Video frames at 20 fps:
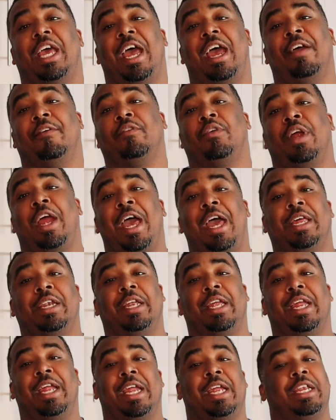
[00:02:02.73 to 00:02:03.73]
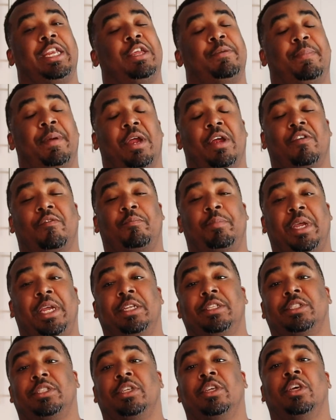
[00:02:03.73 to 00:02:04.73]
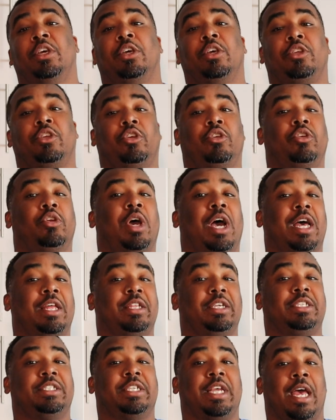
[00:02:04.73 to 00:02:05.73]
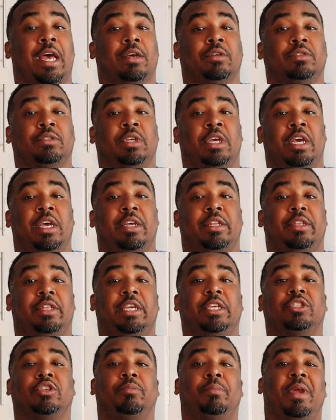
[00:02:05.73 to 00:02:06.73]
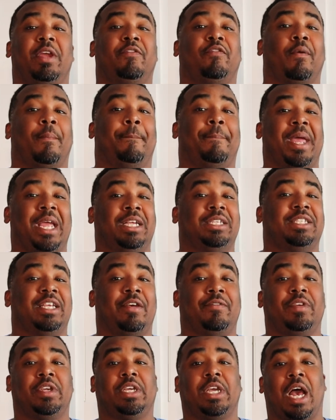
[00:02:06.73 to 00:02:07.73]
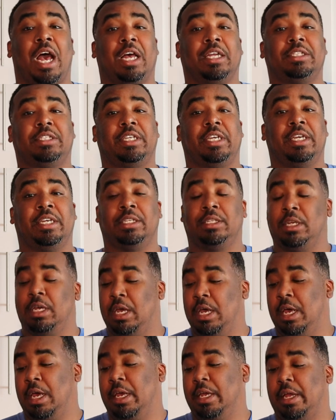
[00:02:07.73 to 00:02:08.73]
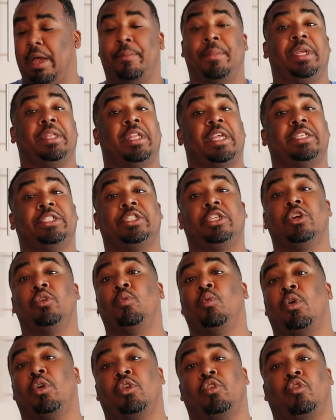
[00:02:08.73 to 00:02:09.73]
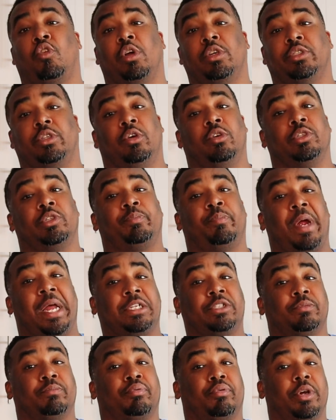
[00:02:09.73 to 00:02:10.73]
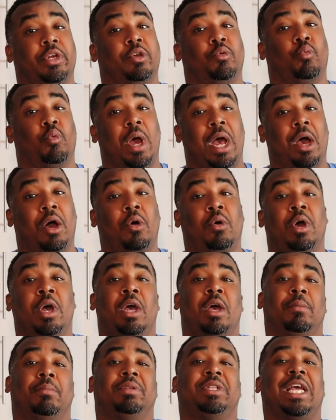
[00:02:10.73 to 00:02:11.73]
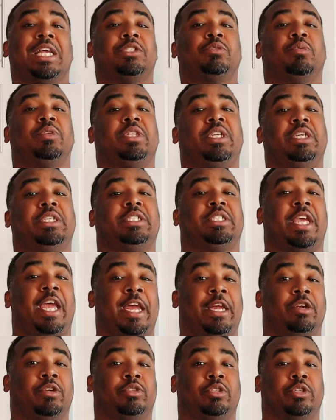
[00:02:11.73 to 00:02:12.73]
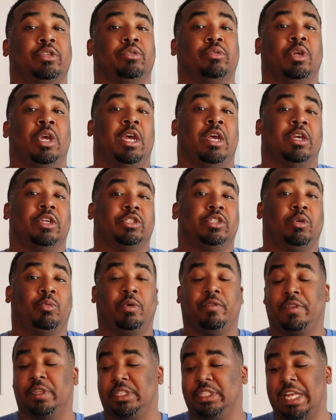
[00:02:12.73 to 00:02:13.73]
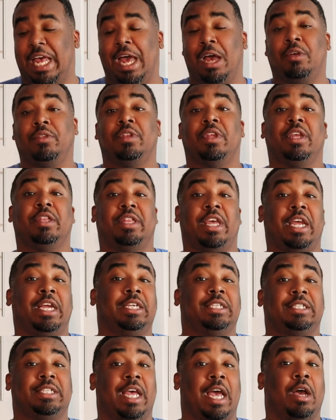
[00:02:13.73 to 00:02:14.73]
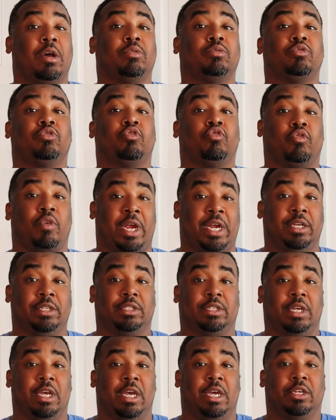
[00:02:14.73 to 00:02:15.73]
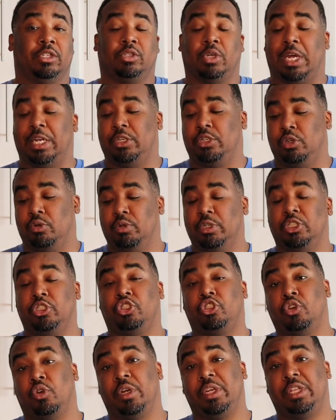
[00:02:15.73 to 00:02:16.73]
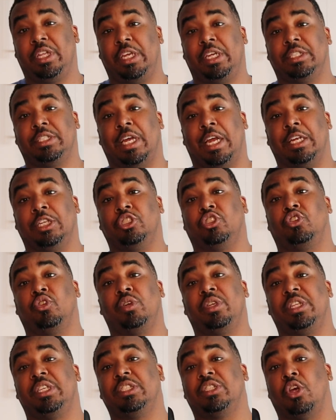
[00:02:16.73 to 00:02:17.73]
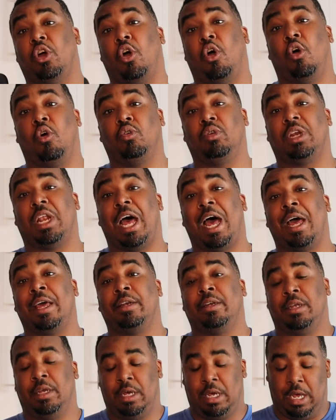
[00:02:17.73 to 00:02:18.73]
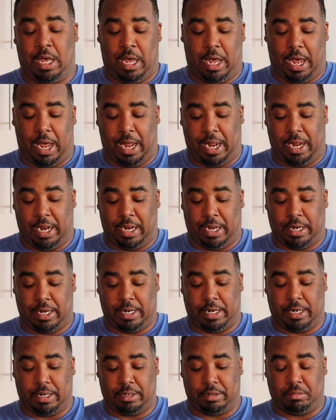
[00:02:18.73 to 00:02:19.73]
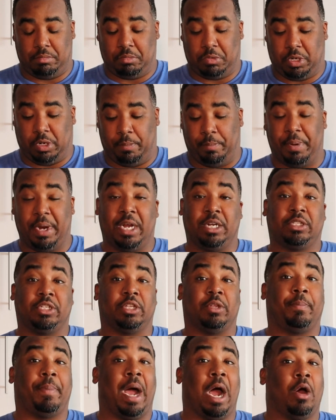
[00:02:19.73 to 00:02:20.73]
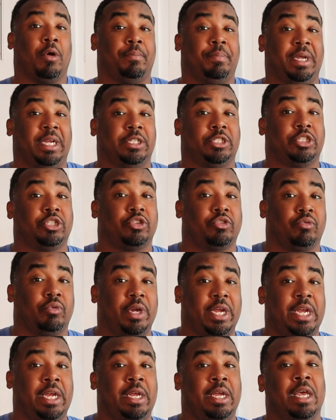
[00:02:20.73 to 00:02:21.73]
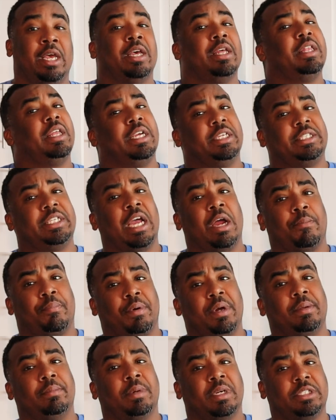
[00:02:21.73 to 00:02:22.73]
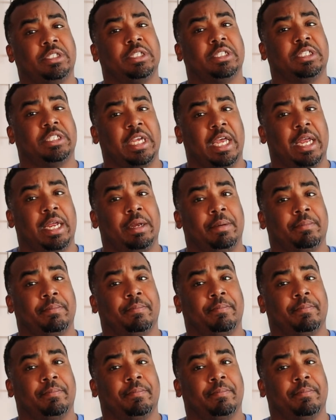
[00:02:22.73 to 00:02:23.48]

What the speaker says: ever had any pair of Beats, you know how these sound. These are made for bass heavy content. I mean, they still work across the whole spectrum pretty well, but that's what these cater to. So with the sound, they sound great. So I do enjoy these. I enjoy these a whole lot. And compared to the Powerbeats 3, they sound pretty much the same.